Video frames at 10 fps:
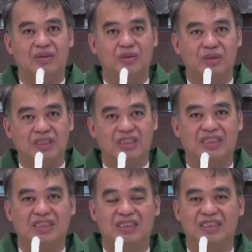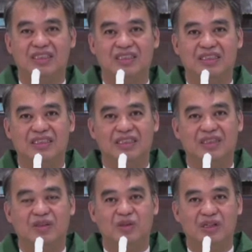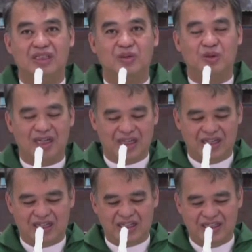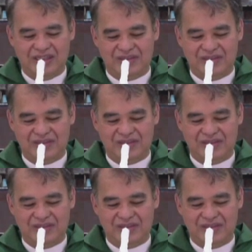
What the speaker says: wish to reach 100